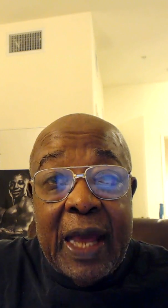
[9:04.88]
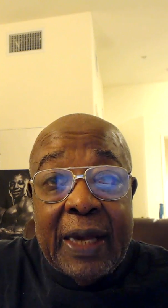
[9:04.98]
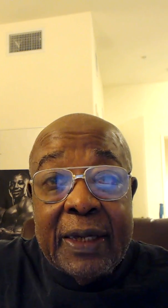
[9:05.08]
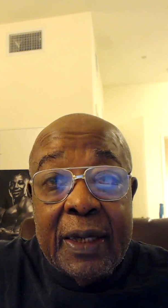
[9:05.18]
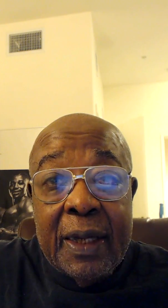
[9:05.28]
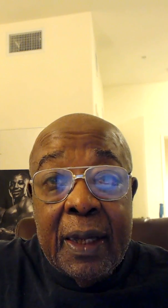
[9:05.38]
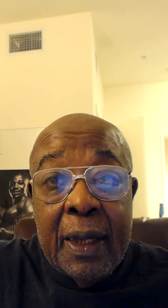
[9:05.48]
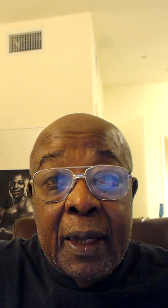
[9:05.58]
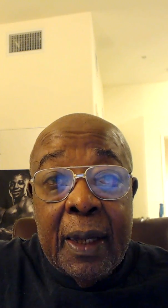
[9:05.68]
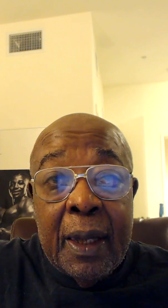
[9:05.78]
that
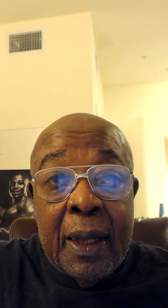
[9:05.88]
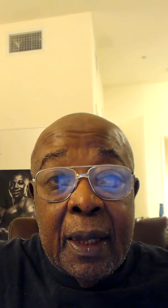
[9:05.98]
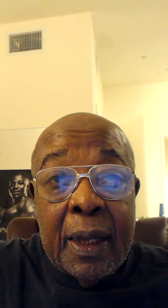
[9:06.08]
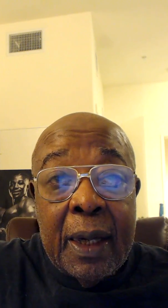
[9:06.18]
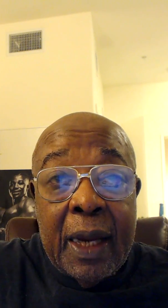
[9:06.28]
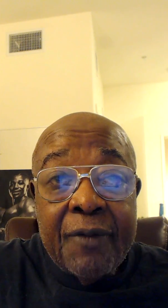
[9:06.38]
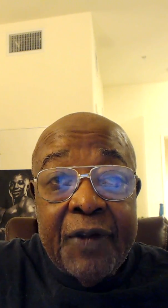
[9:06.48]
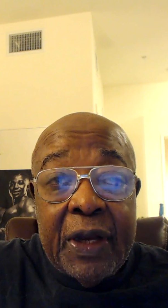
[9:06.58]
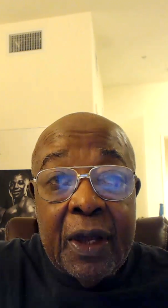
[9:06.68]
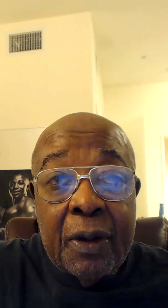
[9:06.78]
in a
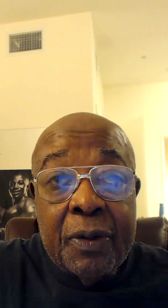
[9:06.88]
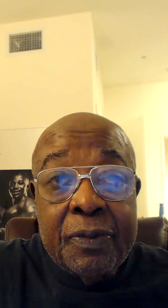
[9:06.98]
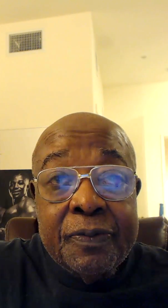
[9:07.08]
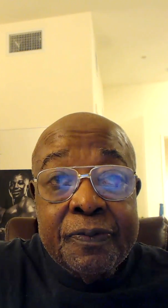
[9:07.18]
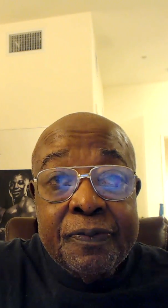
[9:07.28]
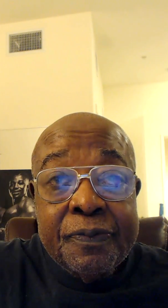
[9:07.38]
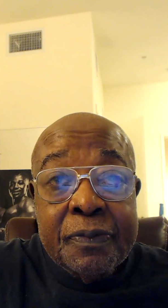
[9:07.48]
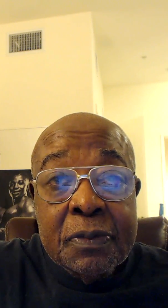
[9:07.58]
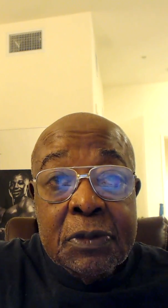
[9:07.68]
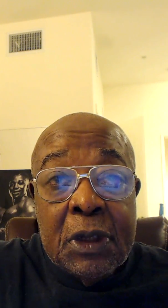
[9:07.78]
video.
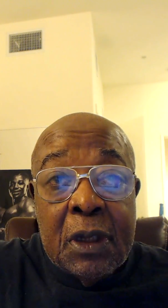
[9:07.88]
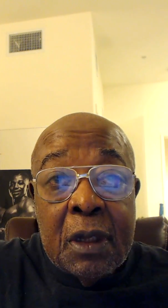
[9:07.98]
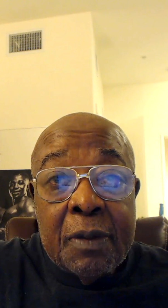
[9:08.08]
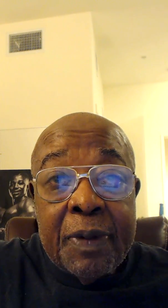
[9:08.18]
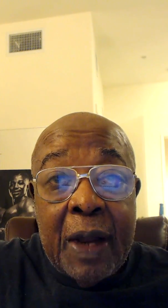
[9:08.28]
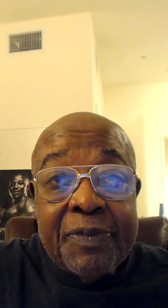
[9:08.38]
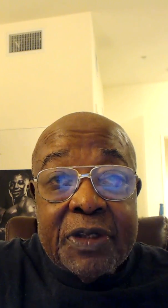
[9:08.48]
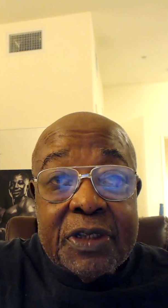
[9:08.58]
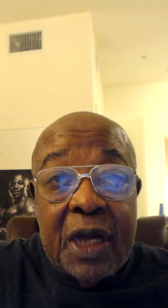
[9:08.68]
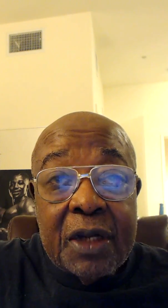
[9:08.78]
But I'm
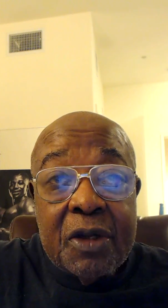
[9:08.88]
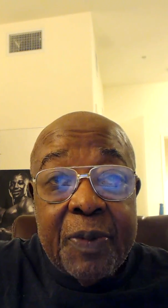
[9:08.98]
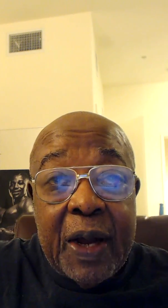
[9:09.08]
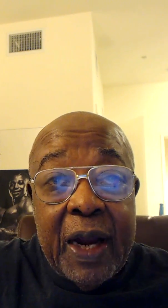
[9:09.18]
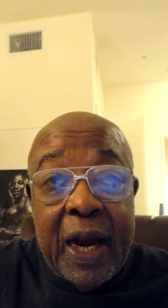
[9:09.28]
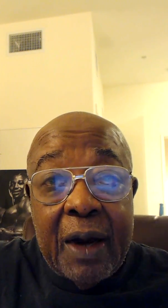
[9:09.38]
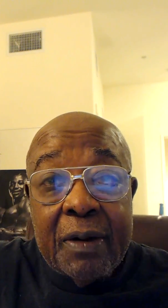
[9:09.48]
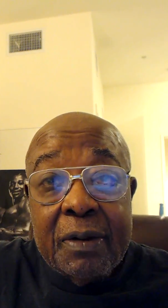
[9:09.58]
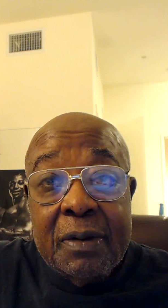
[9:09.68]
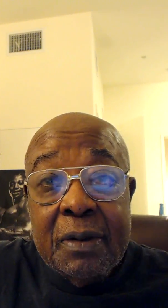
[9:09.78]
just telling you about
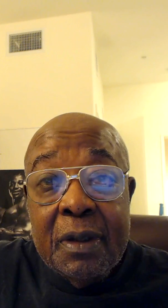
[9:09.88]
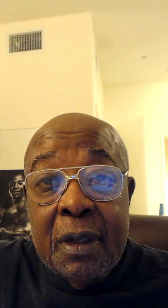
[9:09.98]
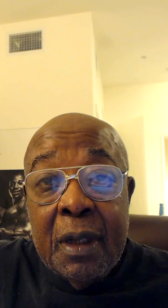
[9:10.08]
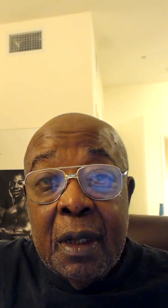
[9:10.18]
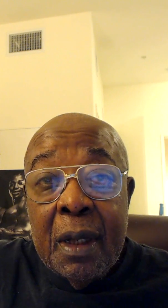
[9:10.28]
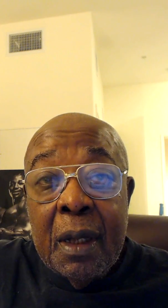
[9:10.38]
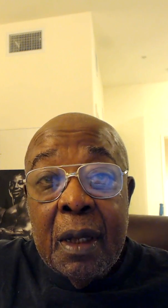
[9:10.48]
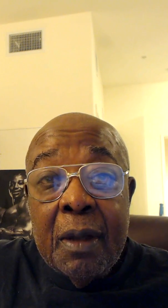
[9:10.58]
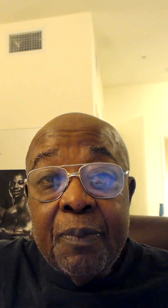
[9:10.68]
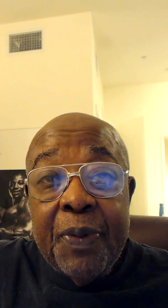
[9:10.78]
Harold.
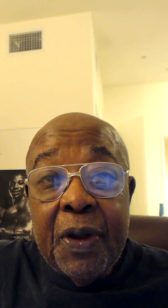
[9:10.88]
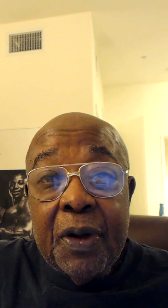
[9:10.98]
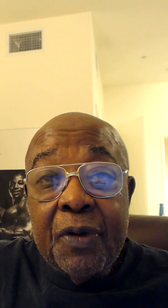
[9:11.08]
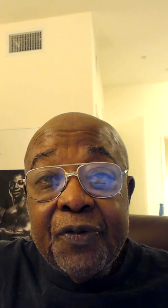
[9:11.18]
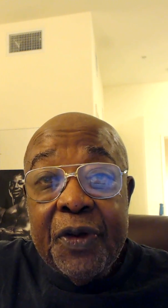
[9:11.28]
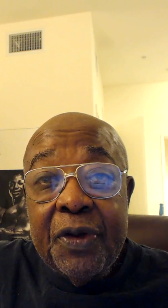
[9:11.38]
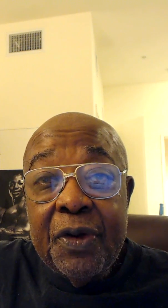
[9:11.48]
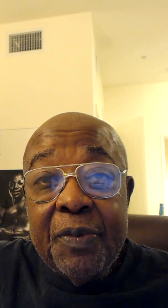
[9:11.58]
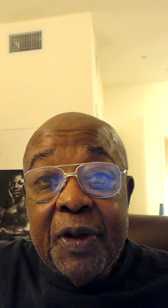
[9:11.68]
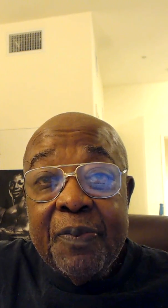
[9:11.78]
Beautiful
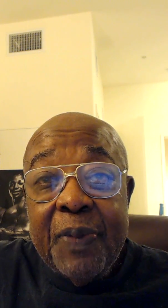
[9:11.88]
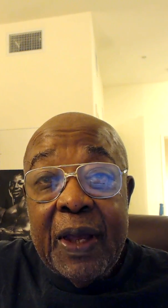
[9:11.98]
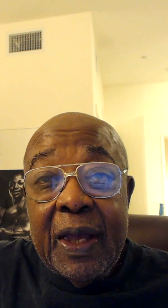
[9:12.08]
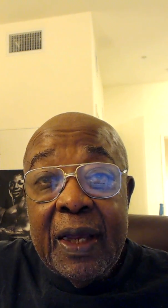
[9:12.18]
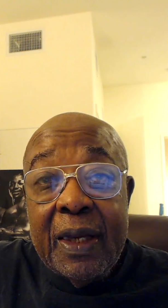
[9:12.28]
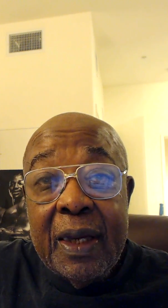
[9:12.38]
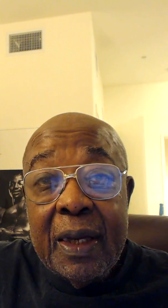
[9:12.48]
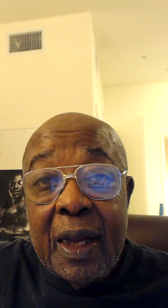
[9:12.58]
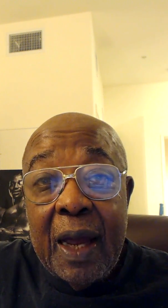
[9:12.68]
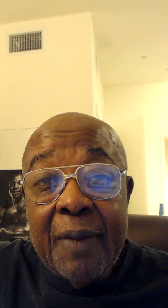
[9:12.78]
human being.
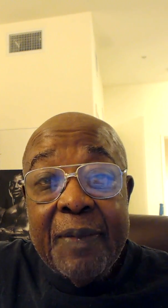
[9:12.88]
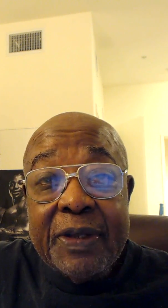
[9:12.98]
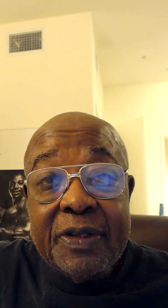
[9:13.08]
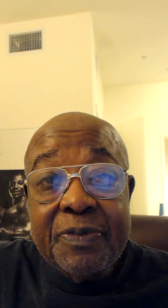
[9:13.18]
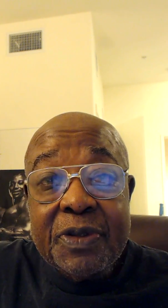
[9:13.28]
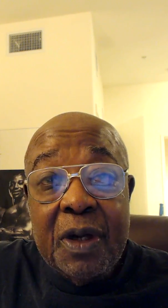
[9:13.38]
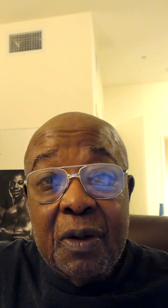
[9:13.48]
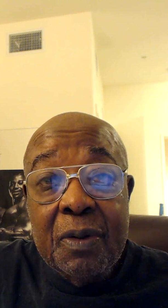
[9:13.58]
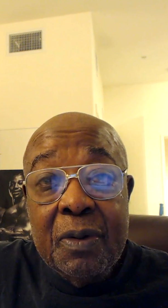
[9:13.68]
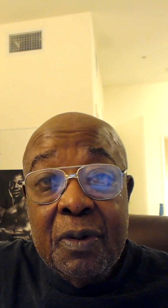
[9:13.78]
I miss him
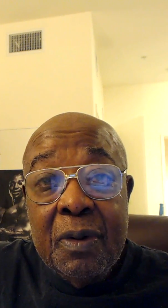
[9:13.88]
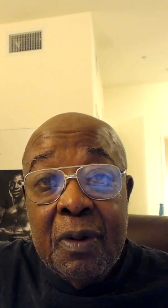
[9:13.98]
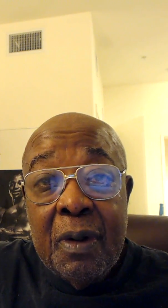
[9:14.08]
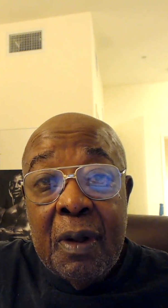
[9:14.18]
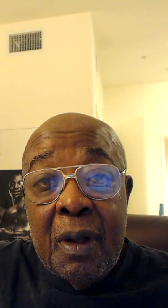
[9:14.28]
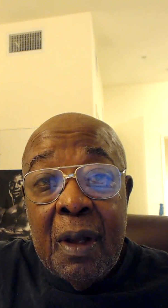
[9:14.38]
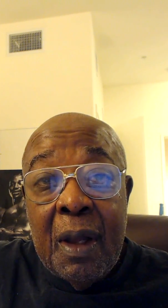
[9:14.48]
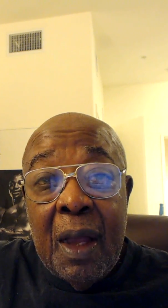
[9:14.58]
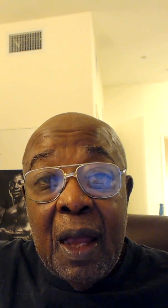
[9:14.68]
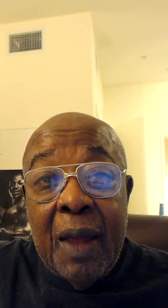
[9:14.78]
so.
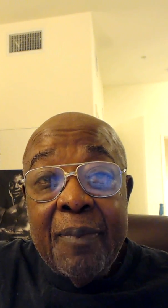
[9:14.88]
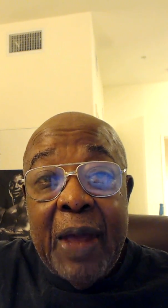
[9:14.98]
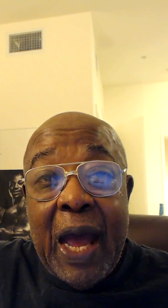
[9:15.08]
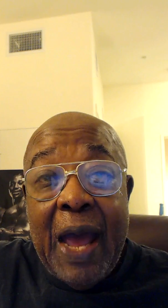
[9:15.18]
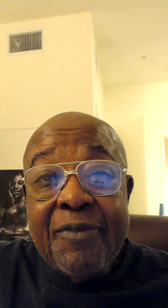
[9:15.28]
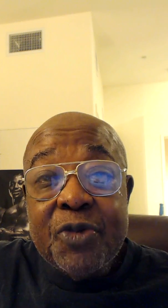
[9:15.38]
And I haven't